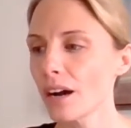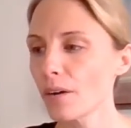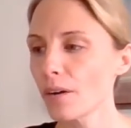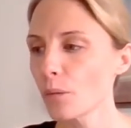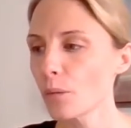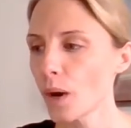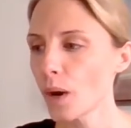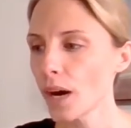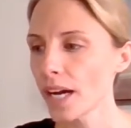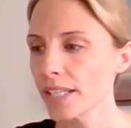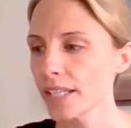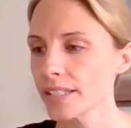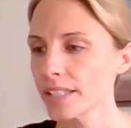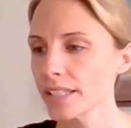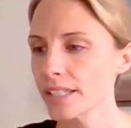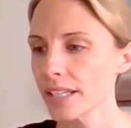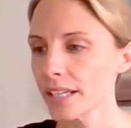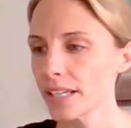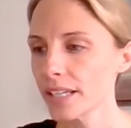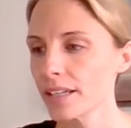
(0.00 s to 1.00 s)

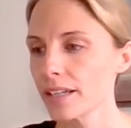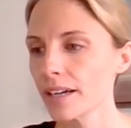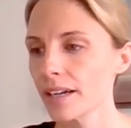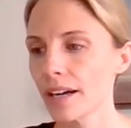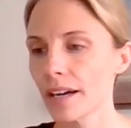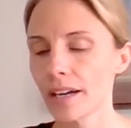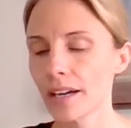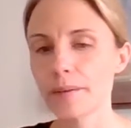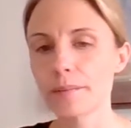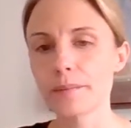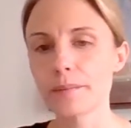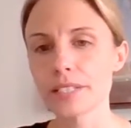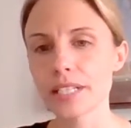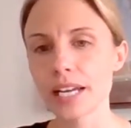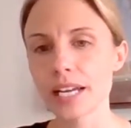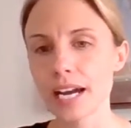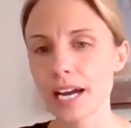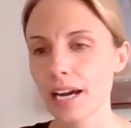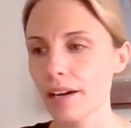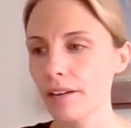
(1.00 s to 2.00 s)
wanted
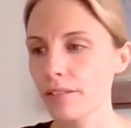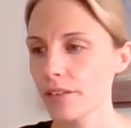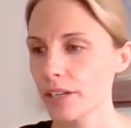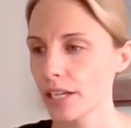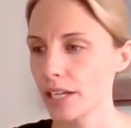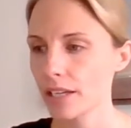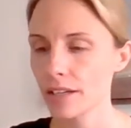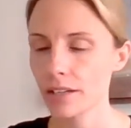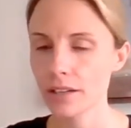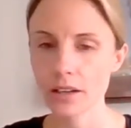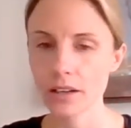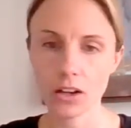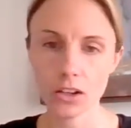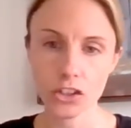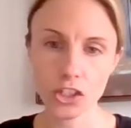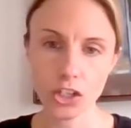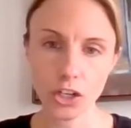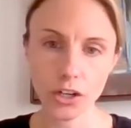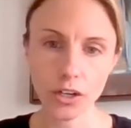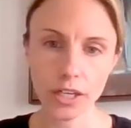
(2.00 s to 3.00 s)
to have an
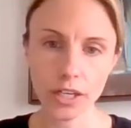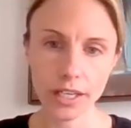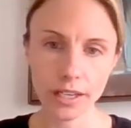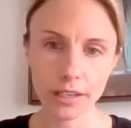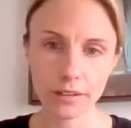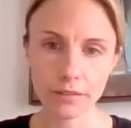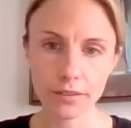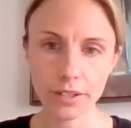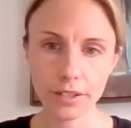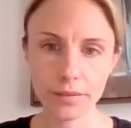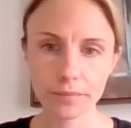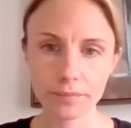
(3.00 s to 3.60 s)
alternative.